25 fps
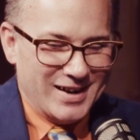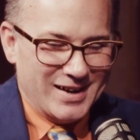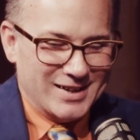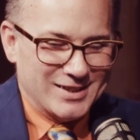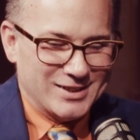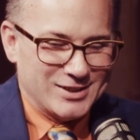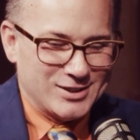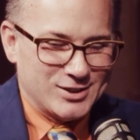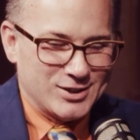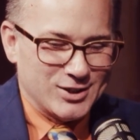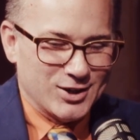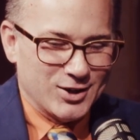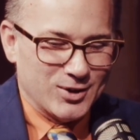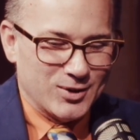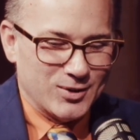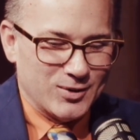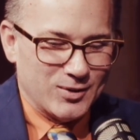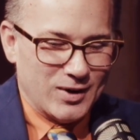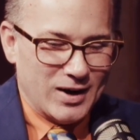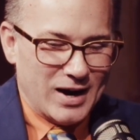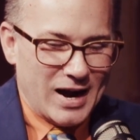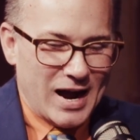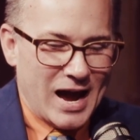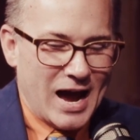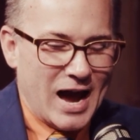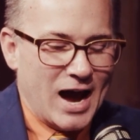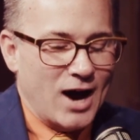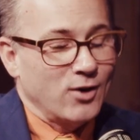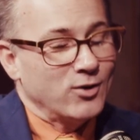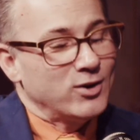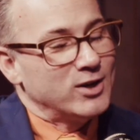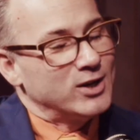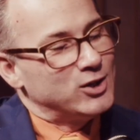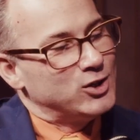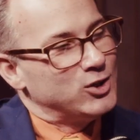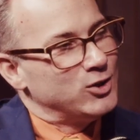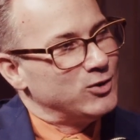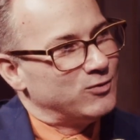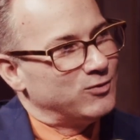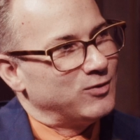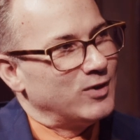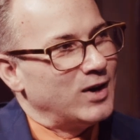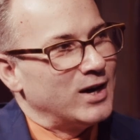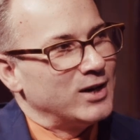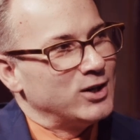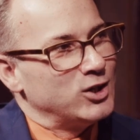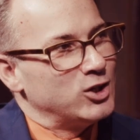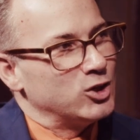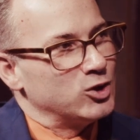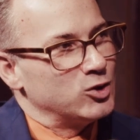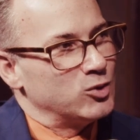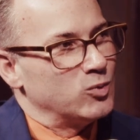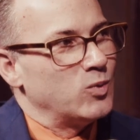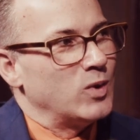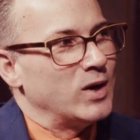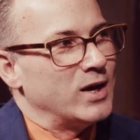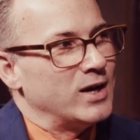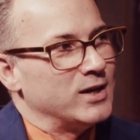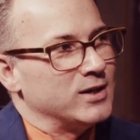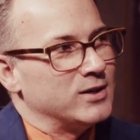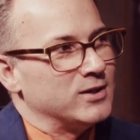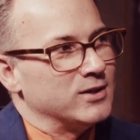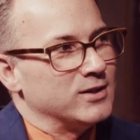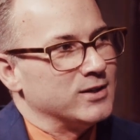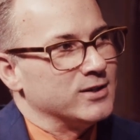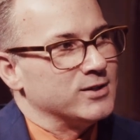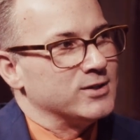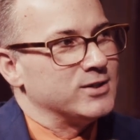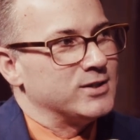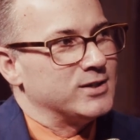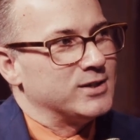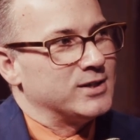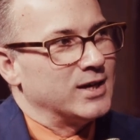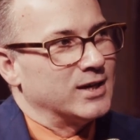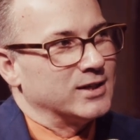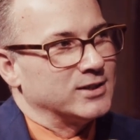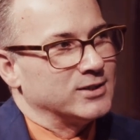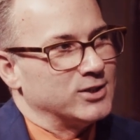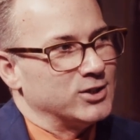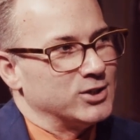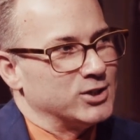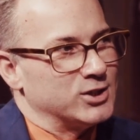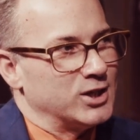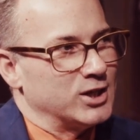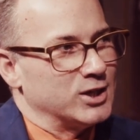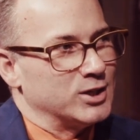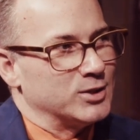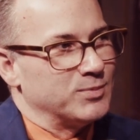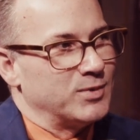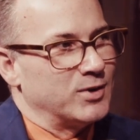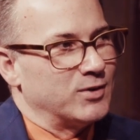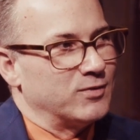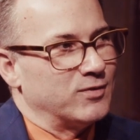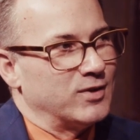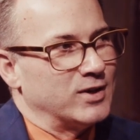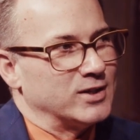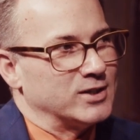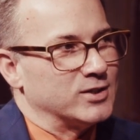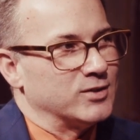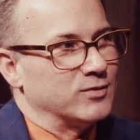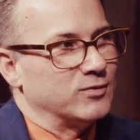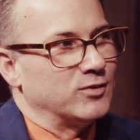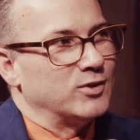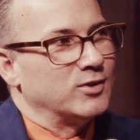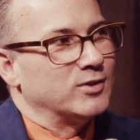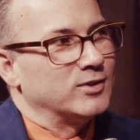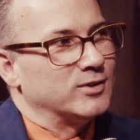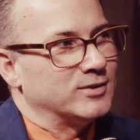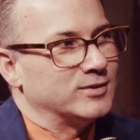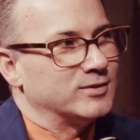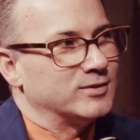So how did you find your way to this Texas Shakespeare Festival?